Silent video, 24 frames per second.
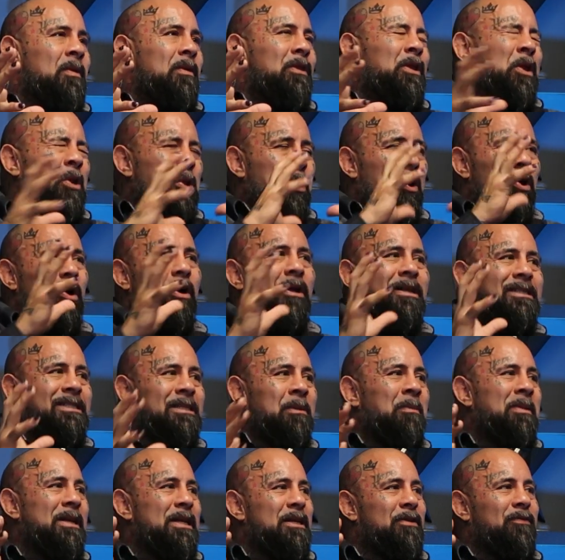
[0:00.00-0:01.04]
The look on
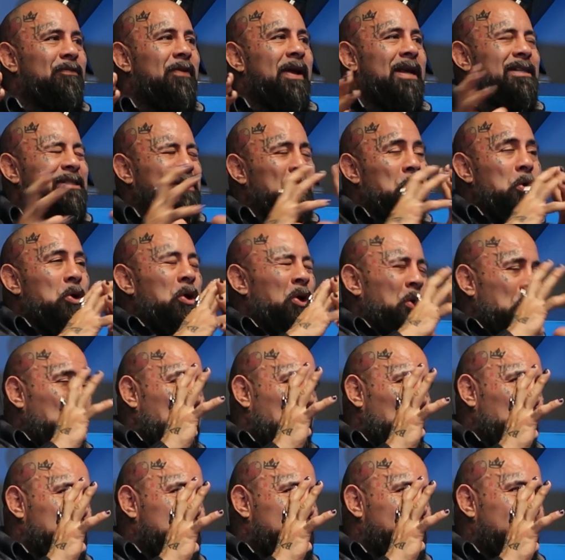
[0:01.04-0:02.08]
somebody's face, the look on a
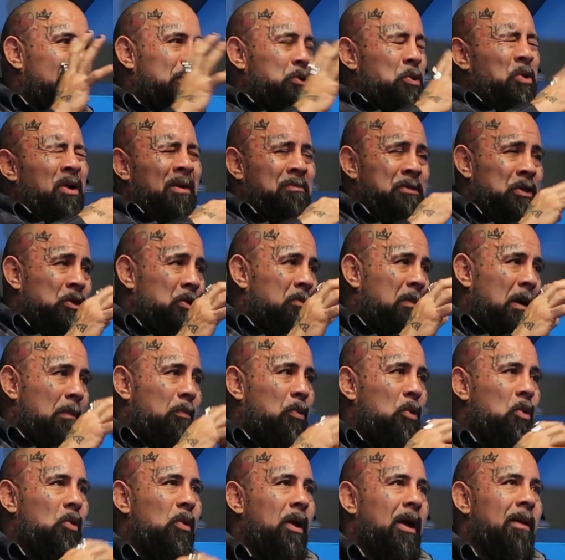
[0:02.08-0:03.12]
girl's face who comes into my
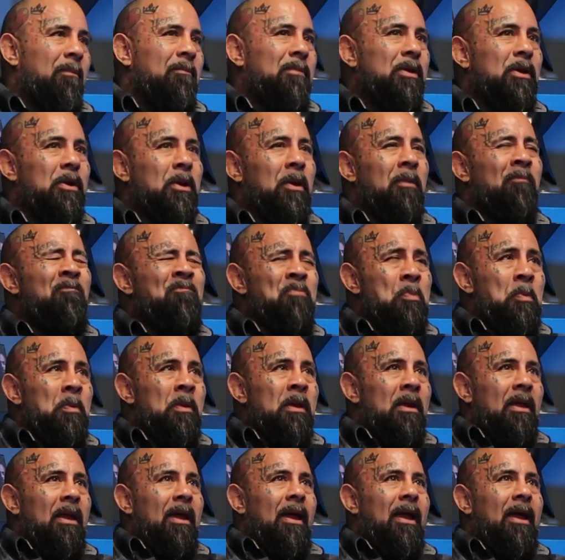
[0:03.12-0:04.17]
program, you know,
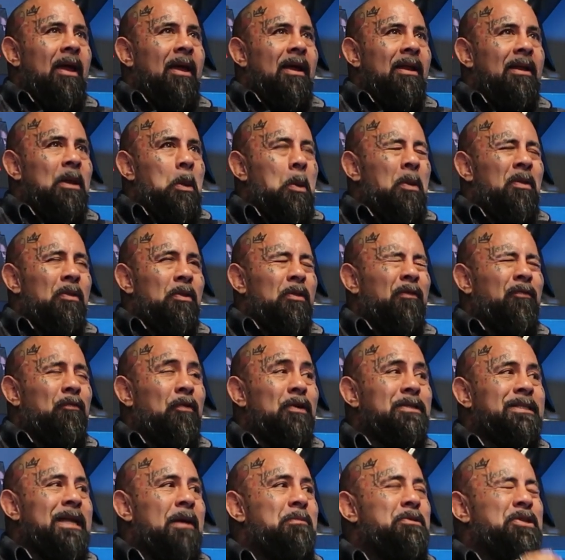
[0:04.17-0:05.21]
and the
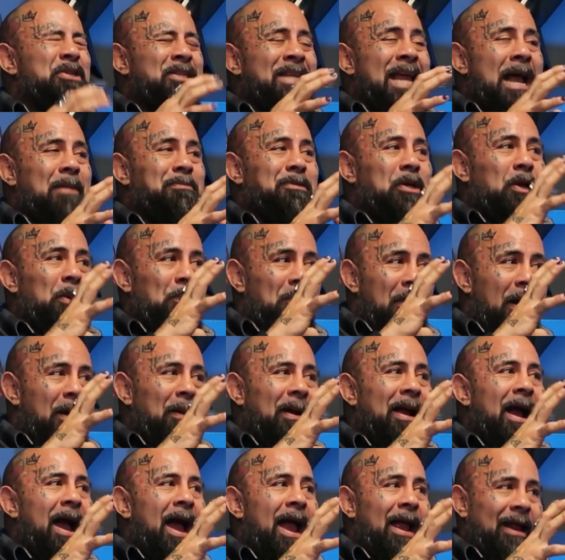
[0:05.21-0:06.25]
first time she taps out a
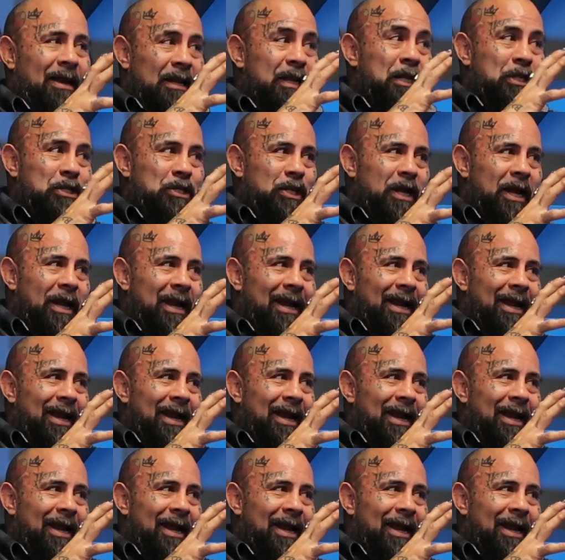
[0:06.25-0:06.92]
guy, legit.